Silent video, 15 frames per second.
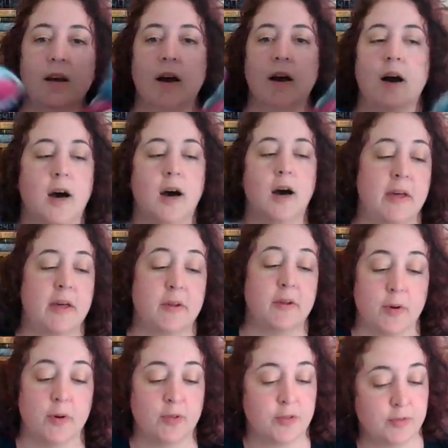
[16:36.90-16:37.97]
And they're
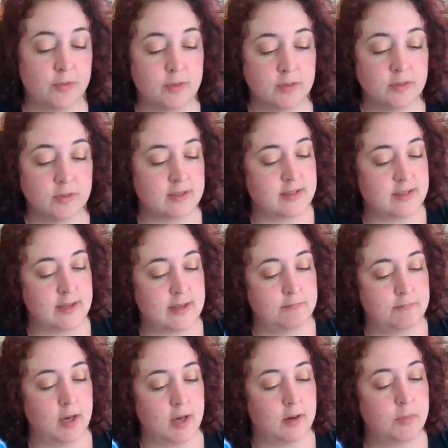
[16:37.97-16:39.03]
both the same
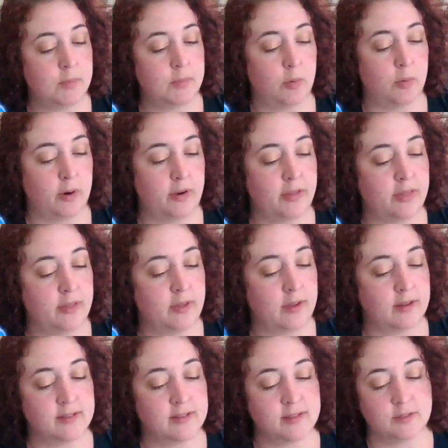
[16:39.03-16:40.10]
Polworth
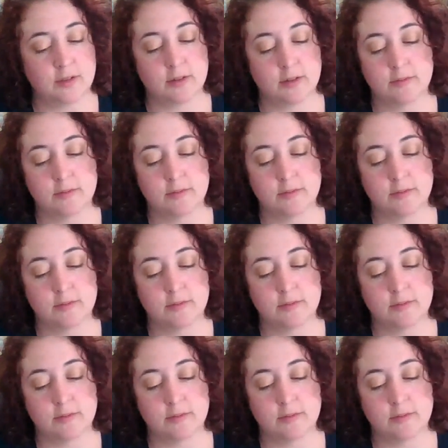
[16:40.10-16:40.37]
and silk.